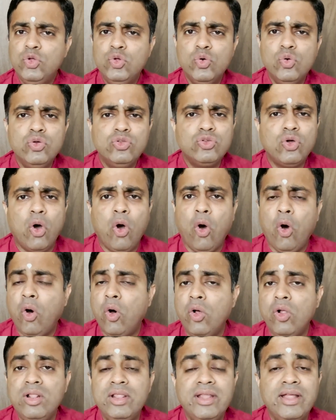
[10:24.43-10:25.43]
use
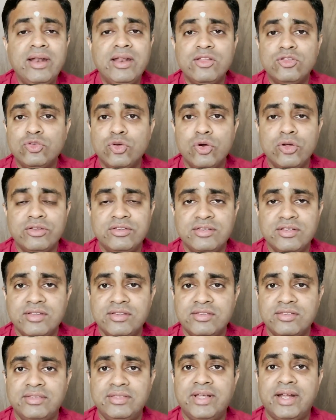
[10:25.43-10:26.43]
all the
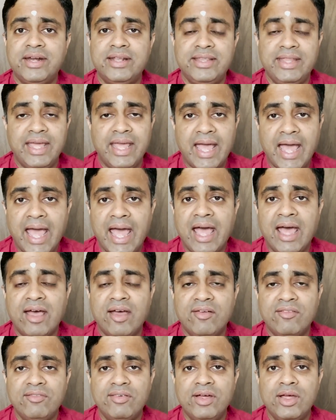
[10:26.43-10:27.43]
resources that they
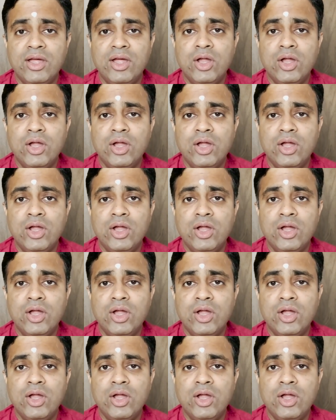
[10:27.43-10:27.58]
have